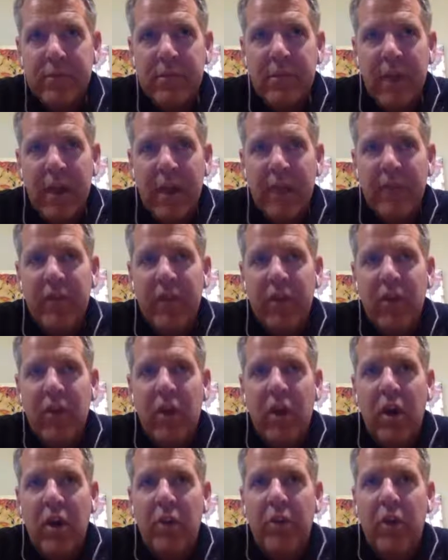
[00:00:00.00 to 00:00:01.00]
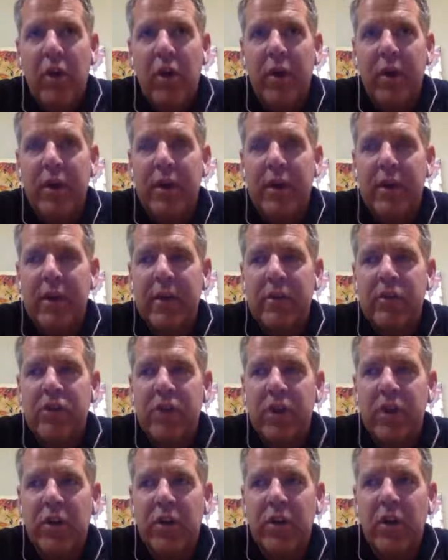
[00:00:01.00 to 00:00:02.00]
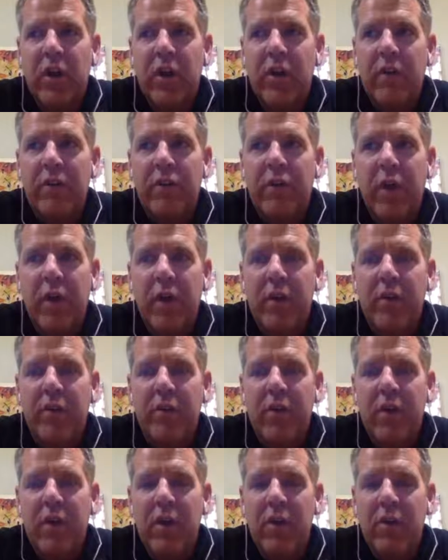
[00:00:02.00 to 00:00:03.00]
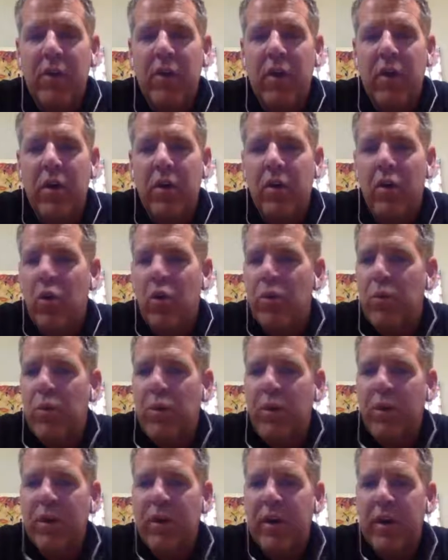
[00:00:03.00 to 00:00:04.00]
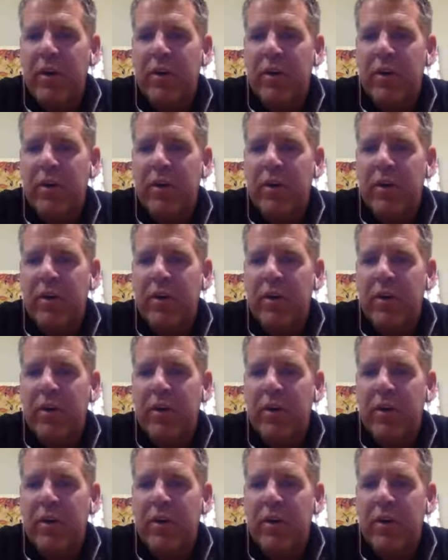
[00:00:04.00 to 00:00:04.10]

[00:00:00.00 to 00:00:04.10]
I've done a lot of blogging and shared a lot of thoughts on homework.